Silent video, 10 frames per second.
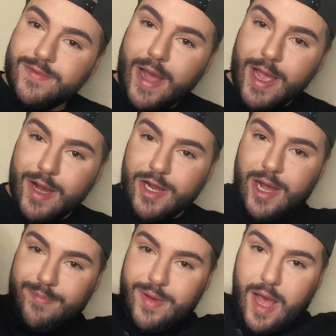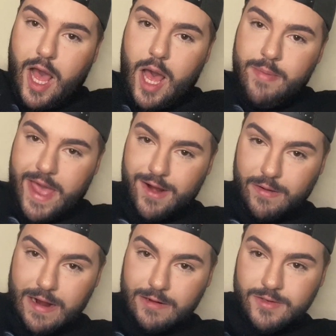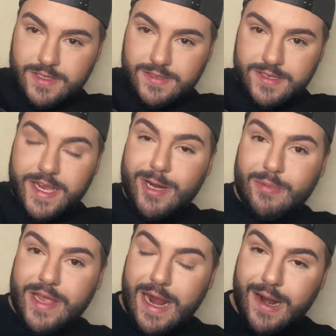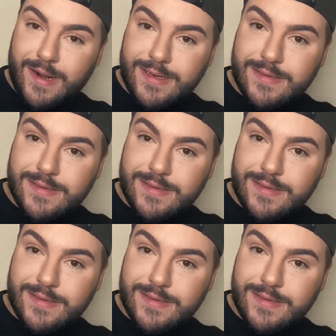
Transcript: I hung up a background. Here we are.